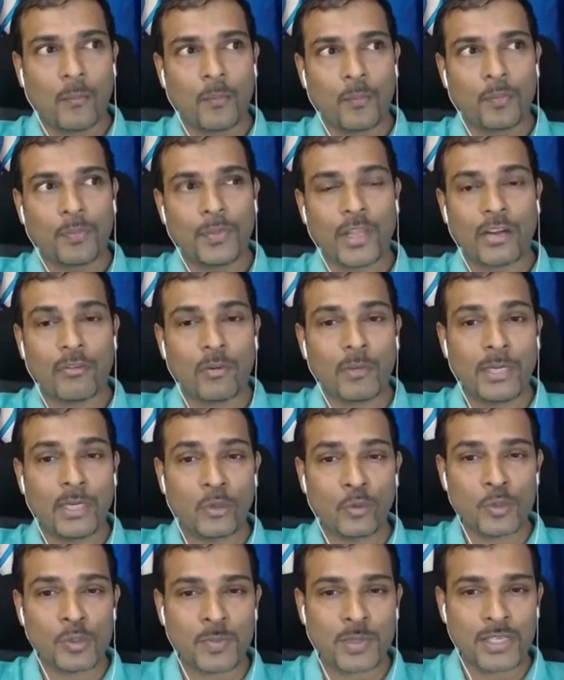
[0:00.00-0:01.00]
There will be
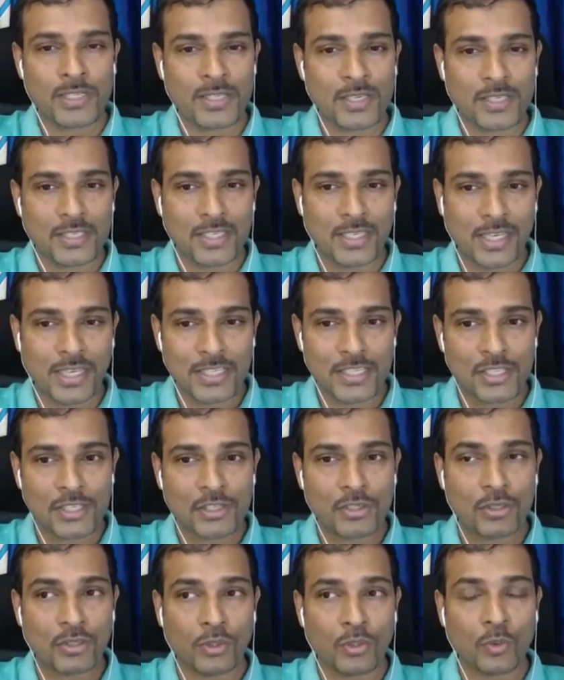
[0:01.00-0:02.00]
two spaces.
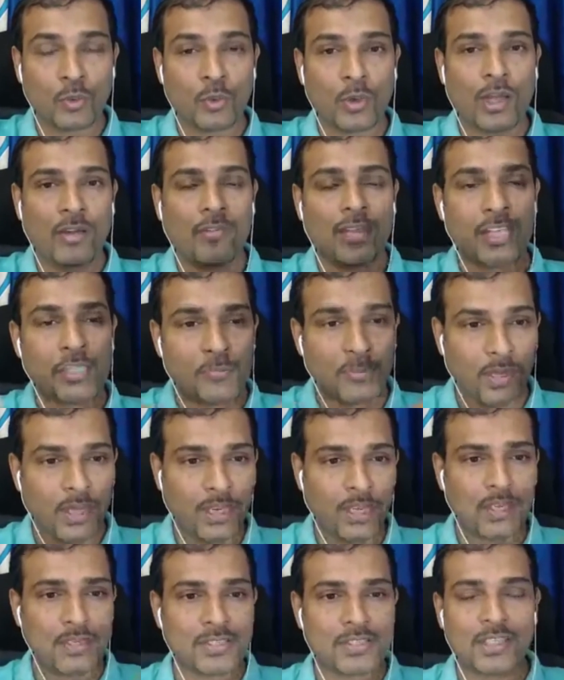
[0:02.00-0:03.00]
Yes, you would have
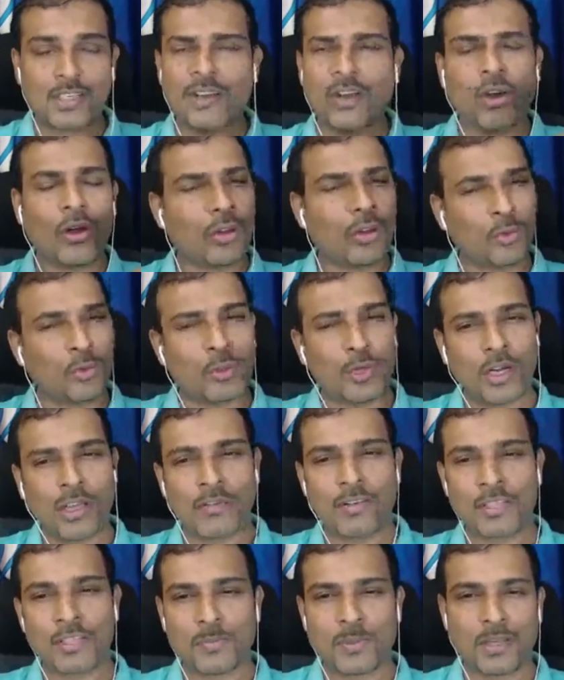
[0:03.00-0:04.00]
experienced it, or you wouldn't have
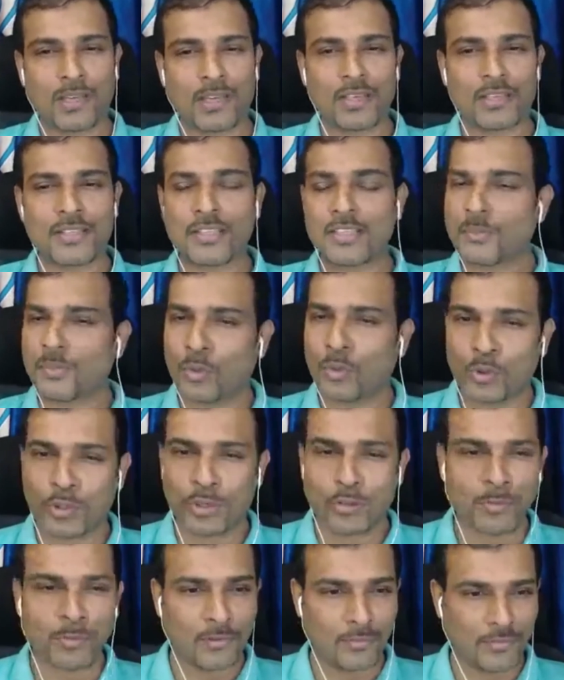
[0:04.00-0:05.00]
experienced it. Both
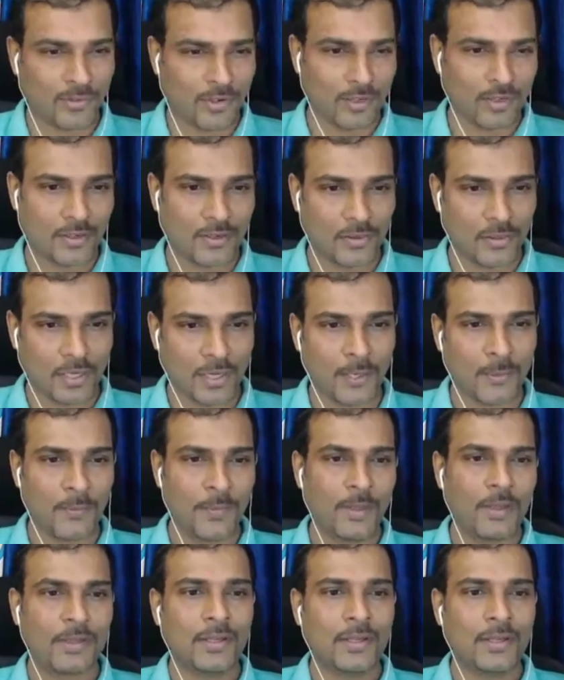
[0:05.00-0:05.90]
are perfect. Okay.